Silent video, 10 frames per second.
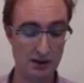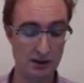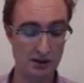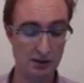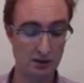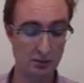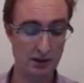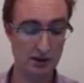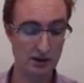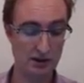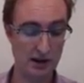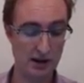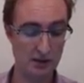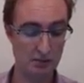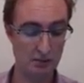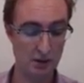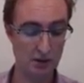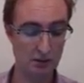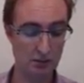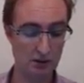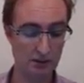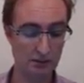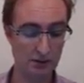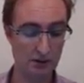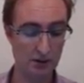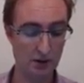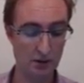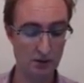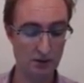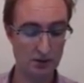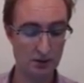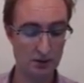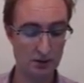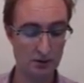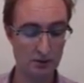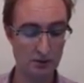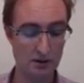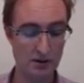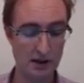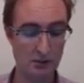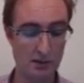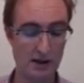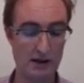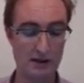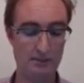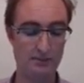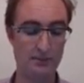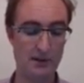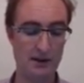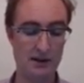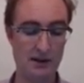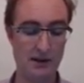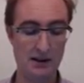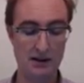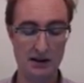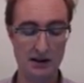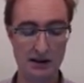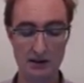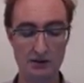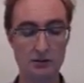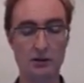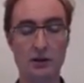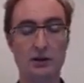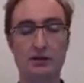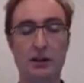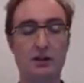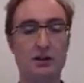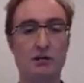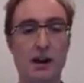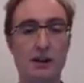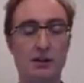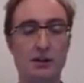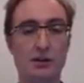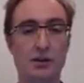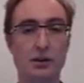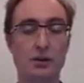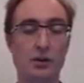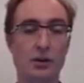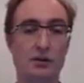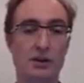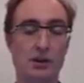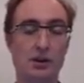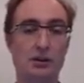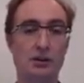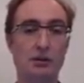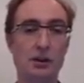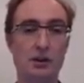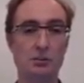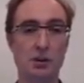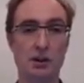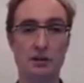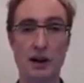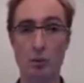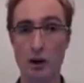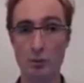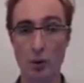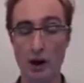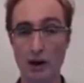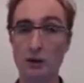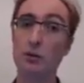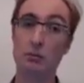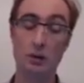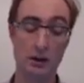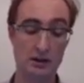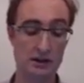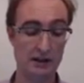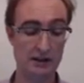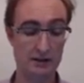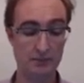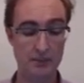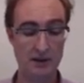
here, so that we can attach multiple different hosts to the same LAN. As far as the router is concerned, all of these hosts are reachable over that one wire or wireless link.